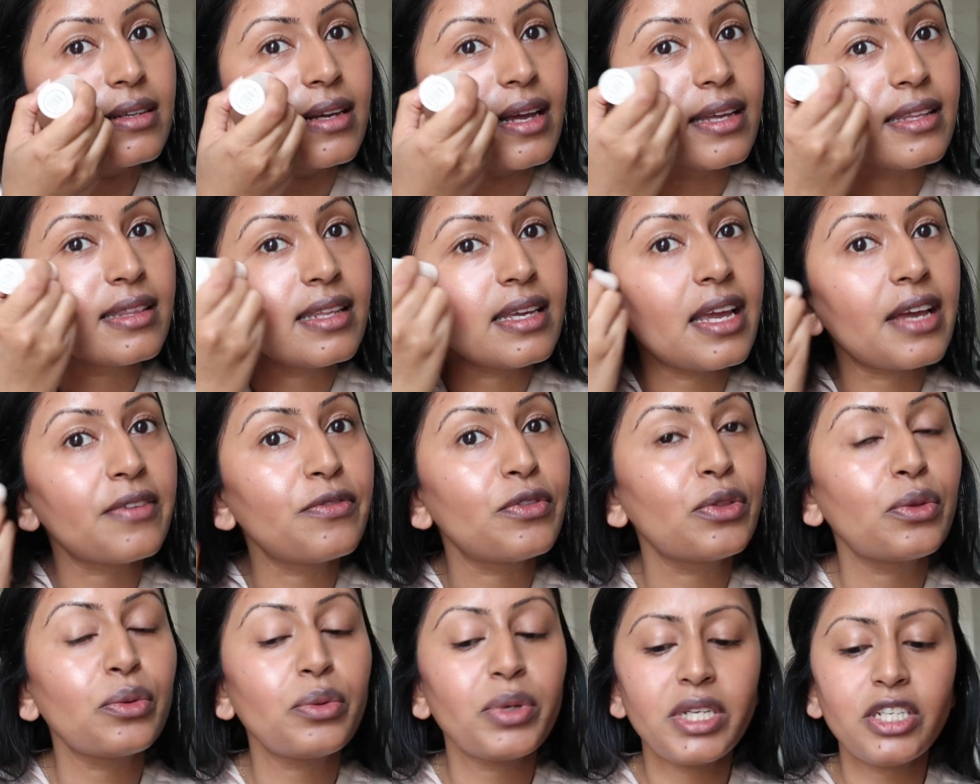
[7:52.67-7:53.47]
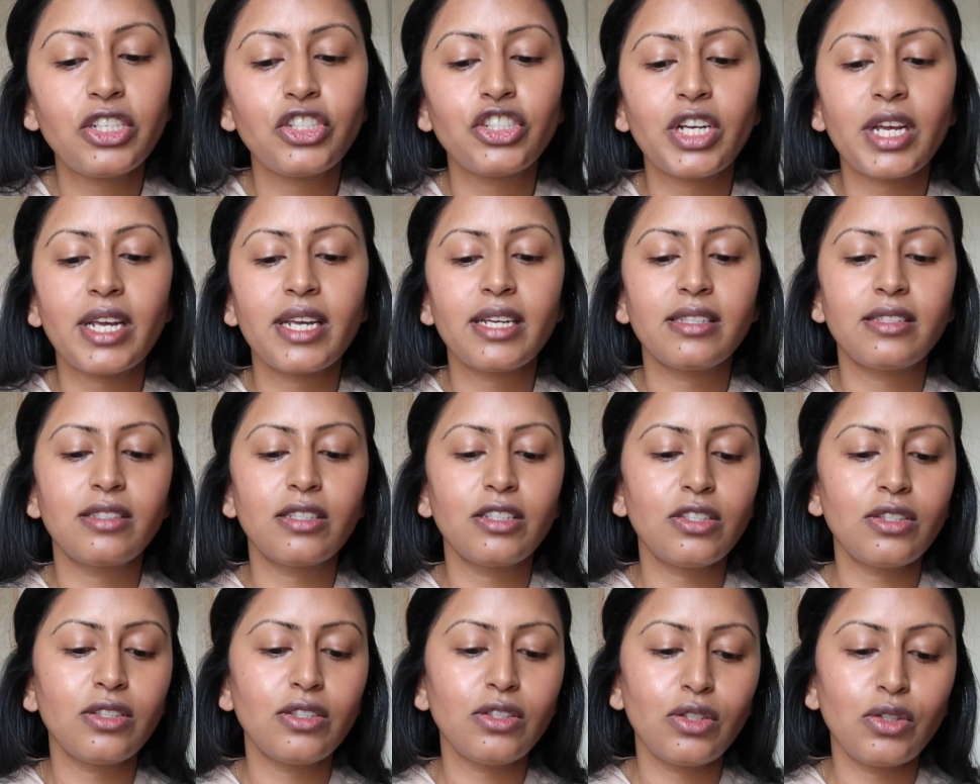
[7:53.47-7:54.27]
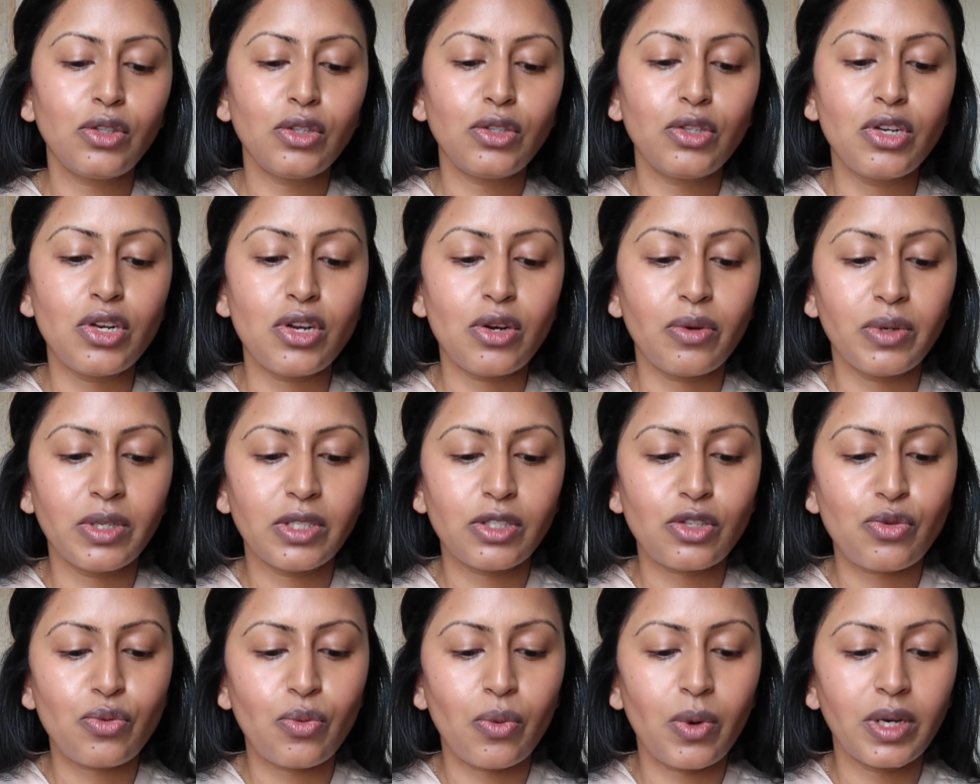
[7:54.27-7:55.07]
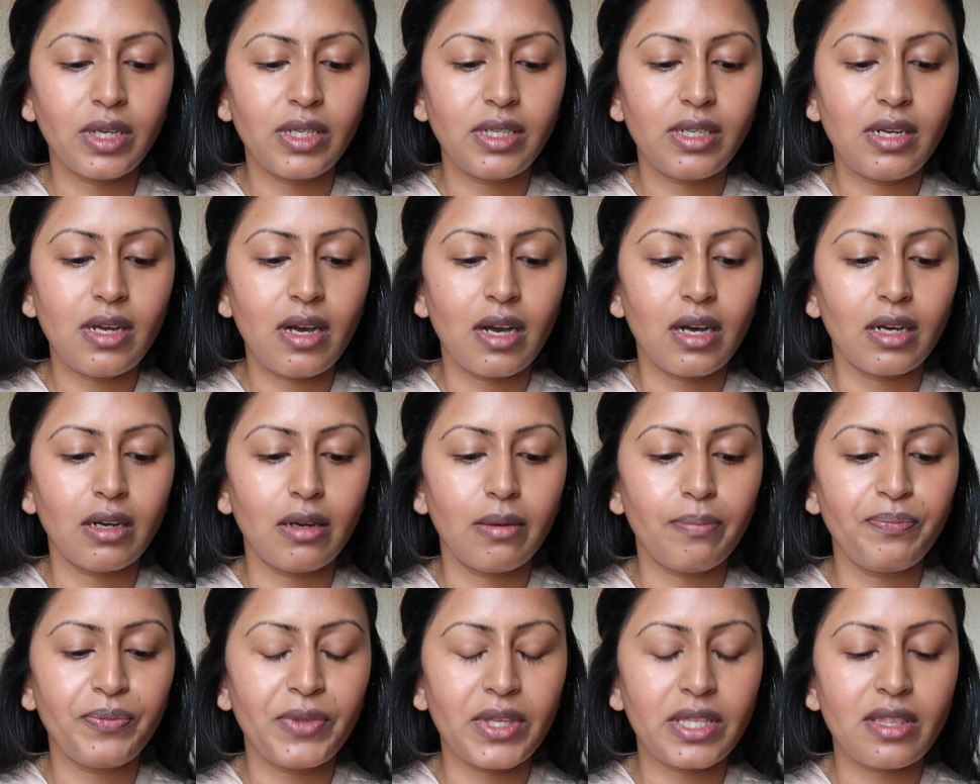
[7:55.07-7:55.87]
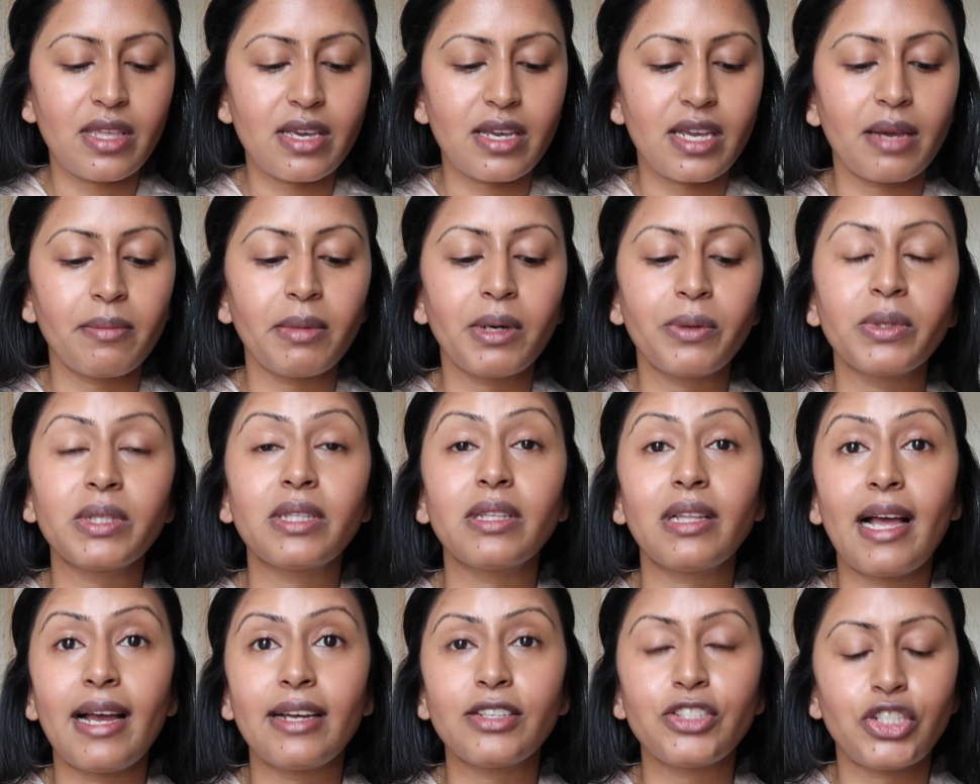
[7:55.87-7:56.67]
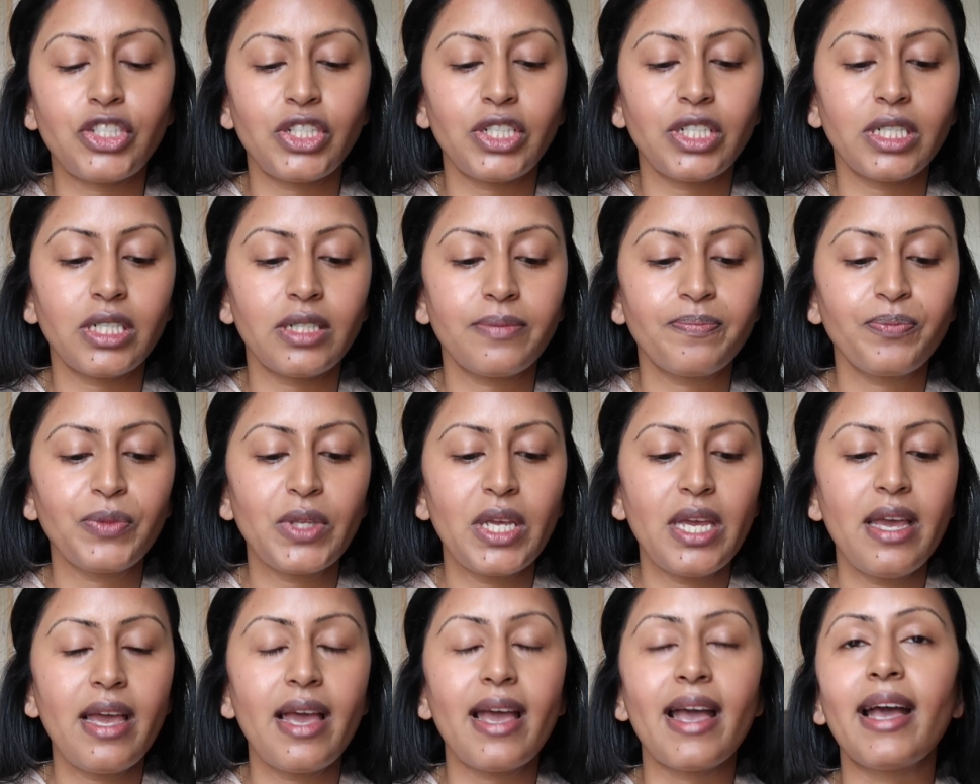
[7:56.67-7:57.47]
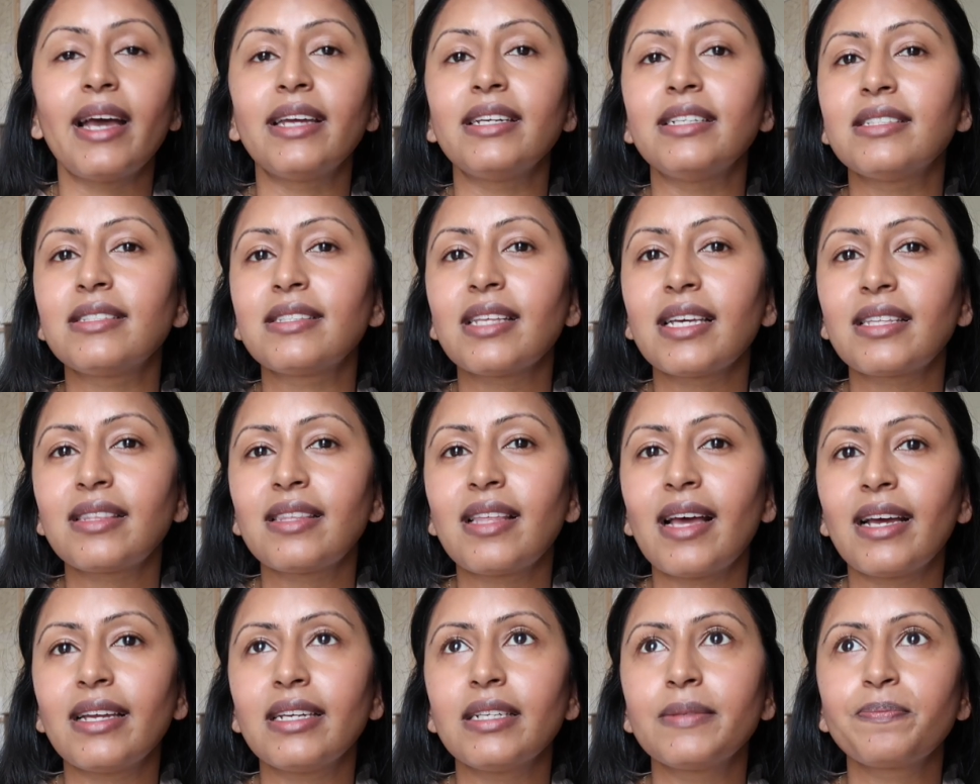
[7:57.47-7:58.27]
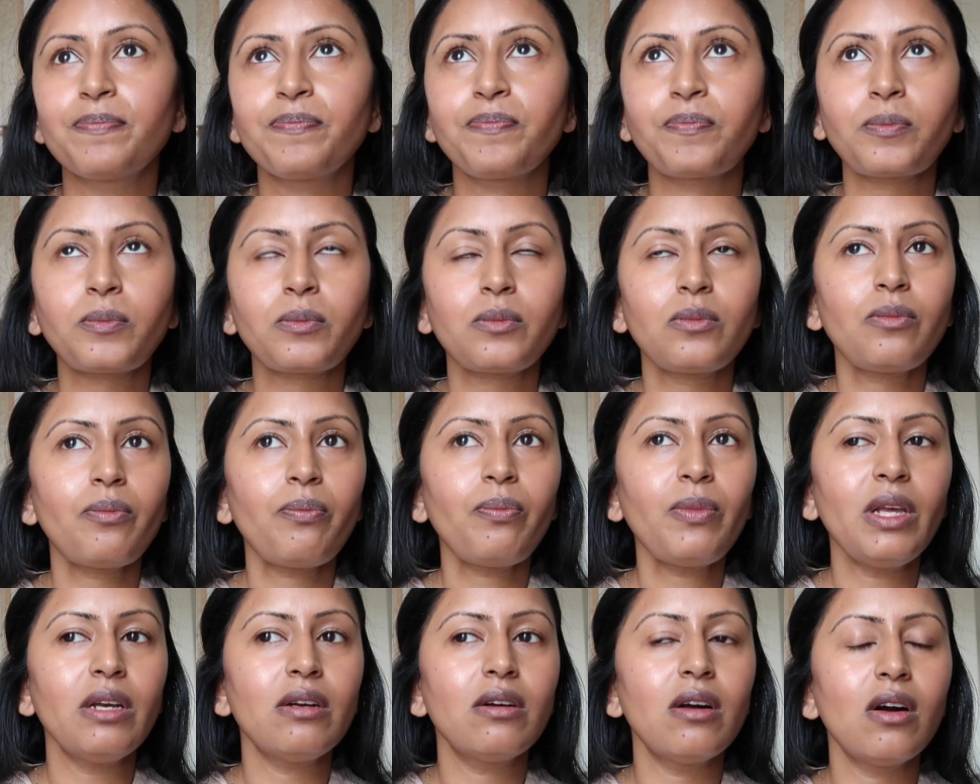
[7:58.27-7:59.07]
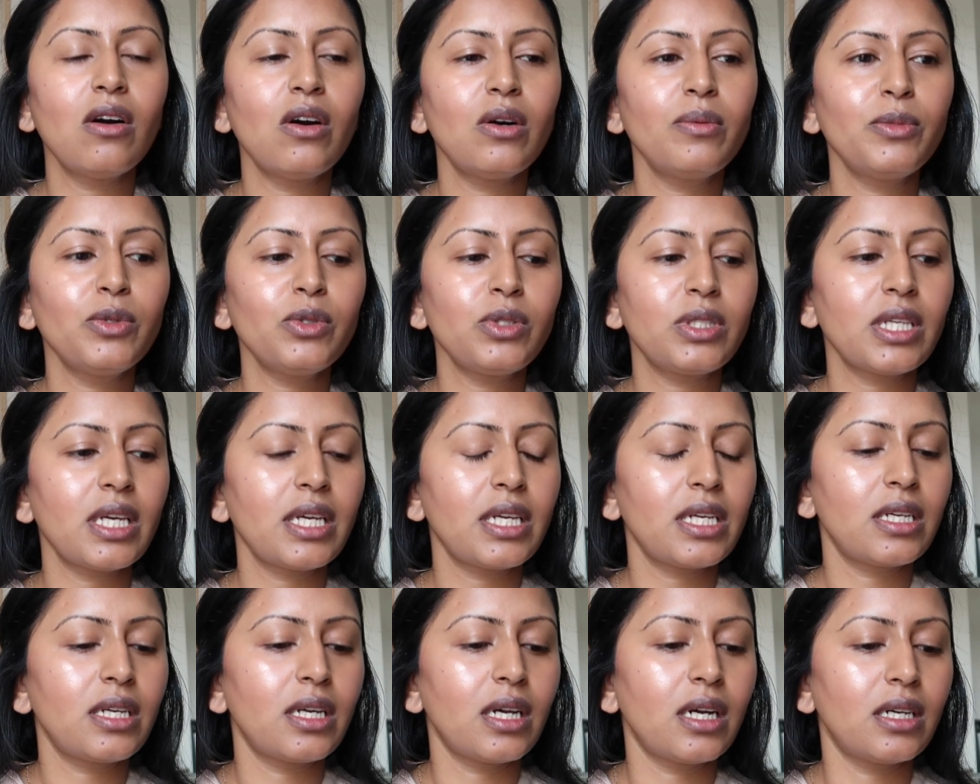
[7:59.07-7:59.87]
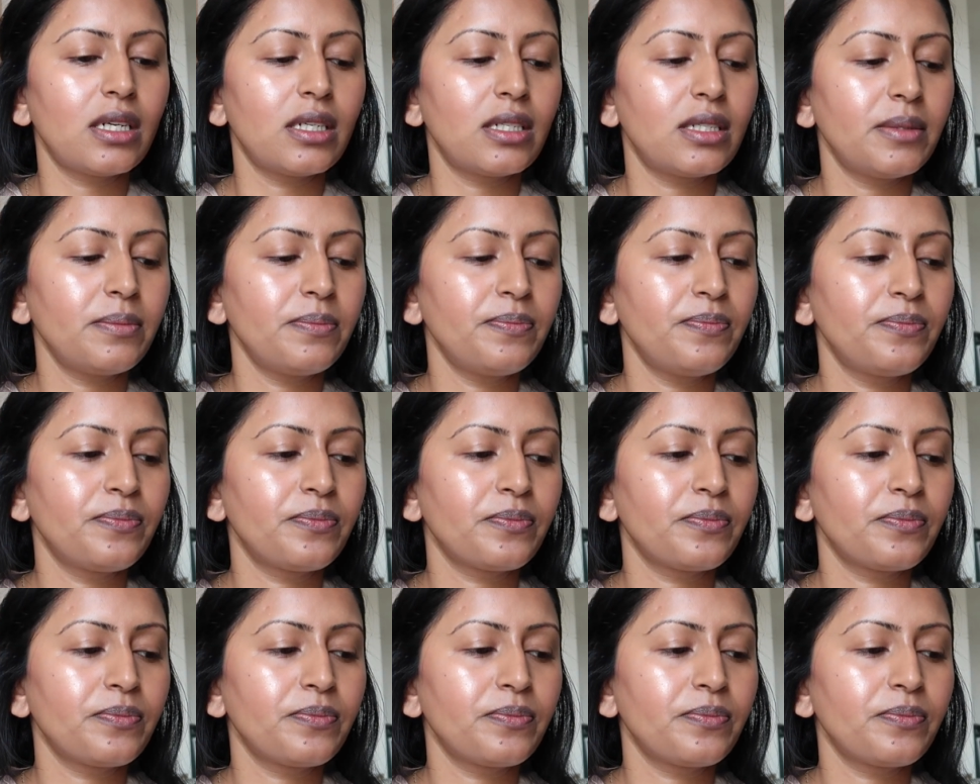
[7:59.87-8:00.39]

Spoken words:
And they have three shades. This is the newest one that they came out with last year. And it's like that, almost like that